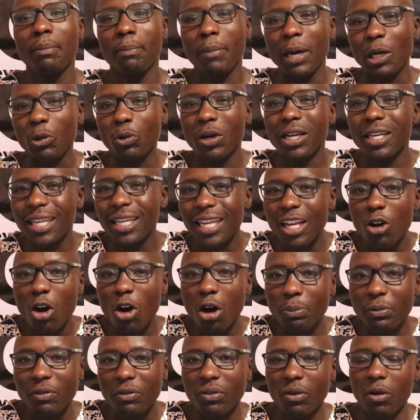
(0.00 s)
But what did he
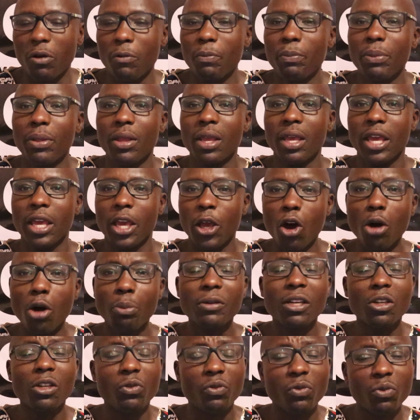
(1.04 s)
opt for? He
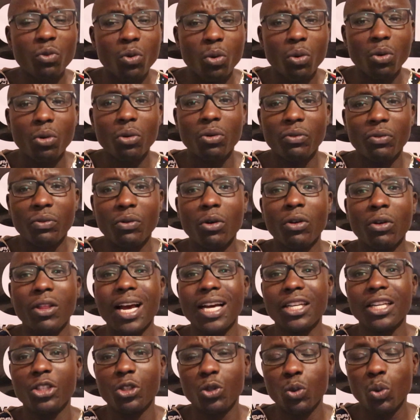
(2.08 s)
opted for
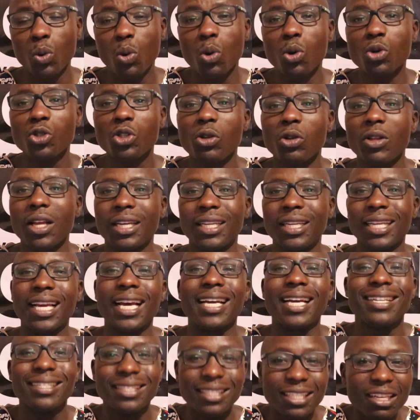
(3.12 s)
that to go so that he
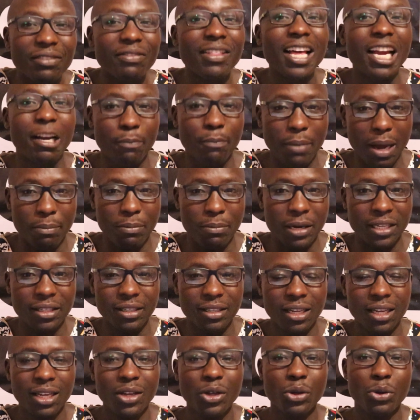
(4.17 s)
can receive that
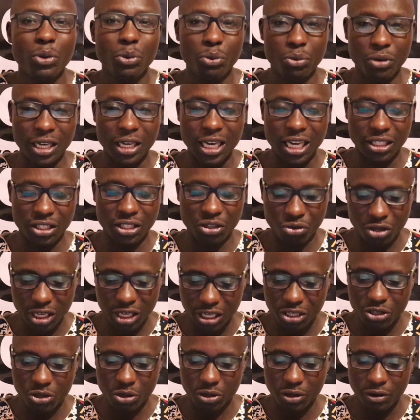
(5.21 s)
public
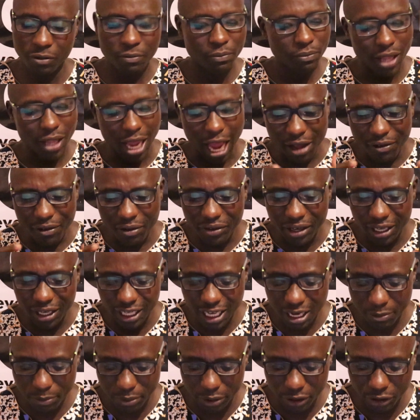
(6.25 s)
rejection. I have a very
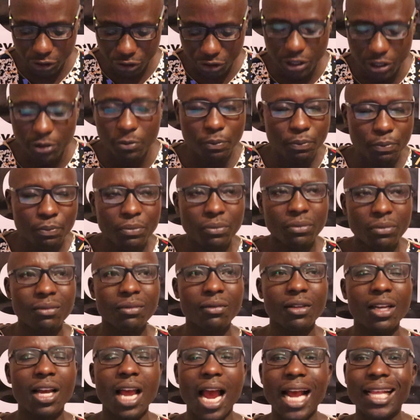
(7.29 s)
clear point.
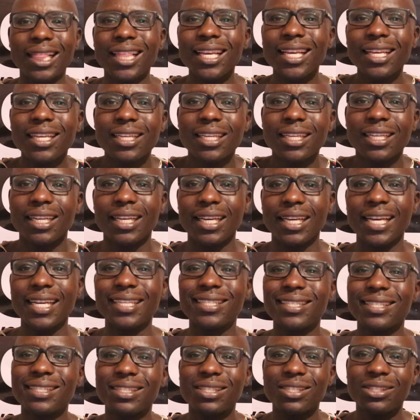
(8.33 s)
I think
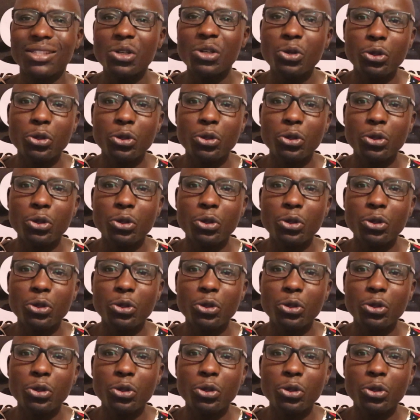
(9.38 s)
it is